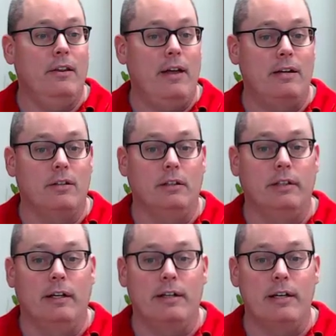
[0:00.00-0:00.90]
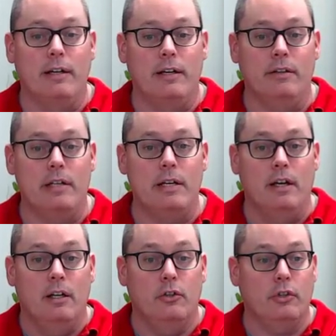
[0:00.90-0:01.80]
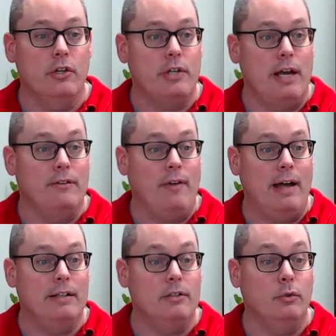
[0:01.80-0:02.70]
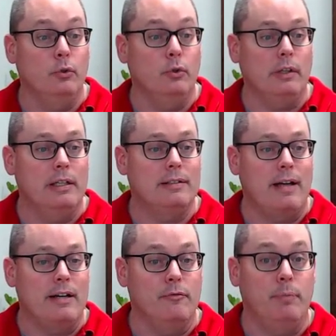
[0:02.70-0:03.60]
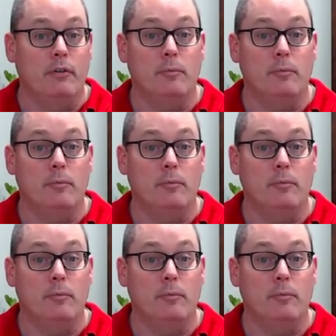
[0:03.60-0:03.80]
that is all done here in the Search and Find It tool inside of Puzzle